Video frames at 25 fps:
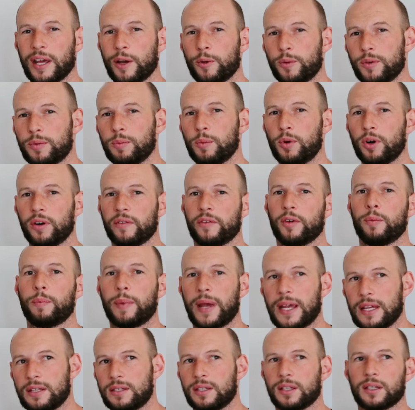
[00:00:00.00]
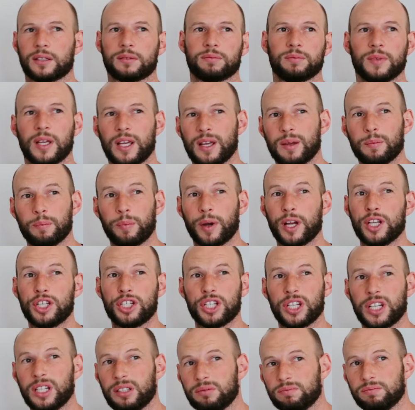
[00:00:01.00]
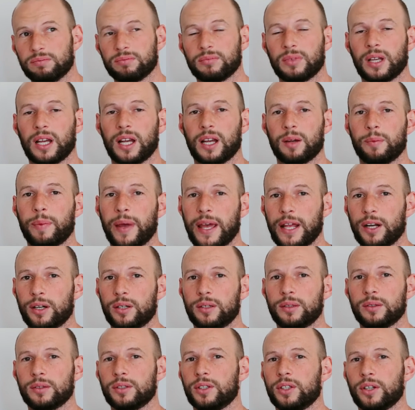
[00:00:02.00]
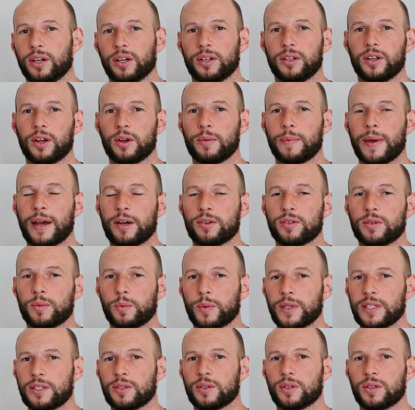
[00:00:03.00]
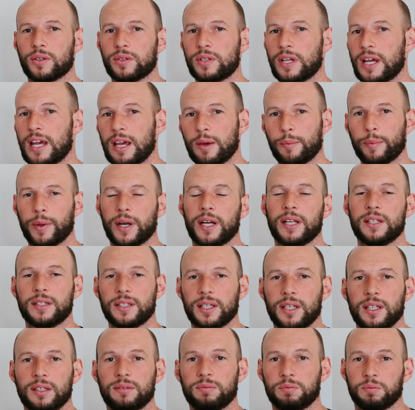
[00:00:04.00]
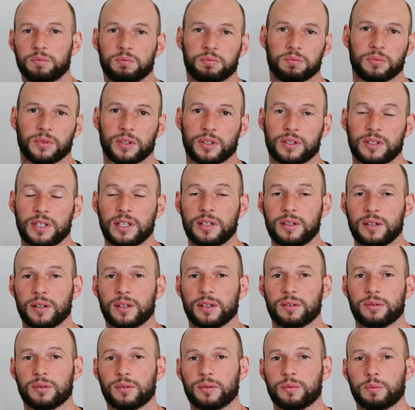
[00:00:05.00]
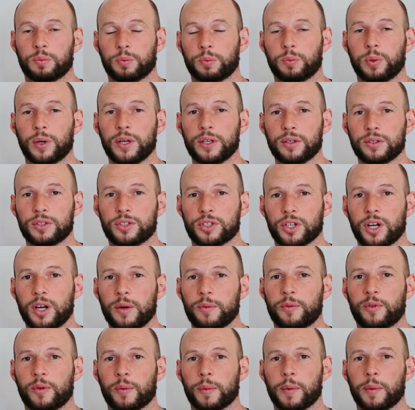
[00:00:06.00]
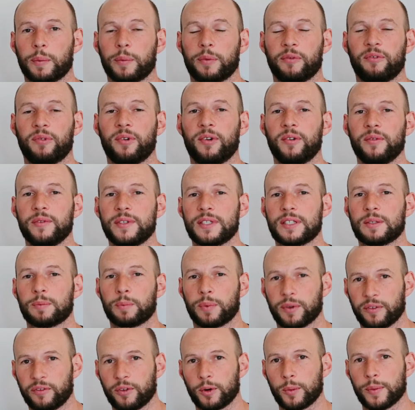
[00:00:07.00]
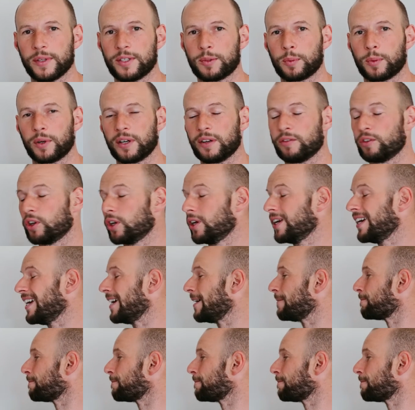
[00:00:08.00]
It was more of a basic budget uh, panel, you know, no bells and whistles, but it did did a pretty good job from a performance performance point of view.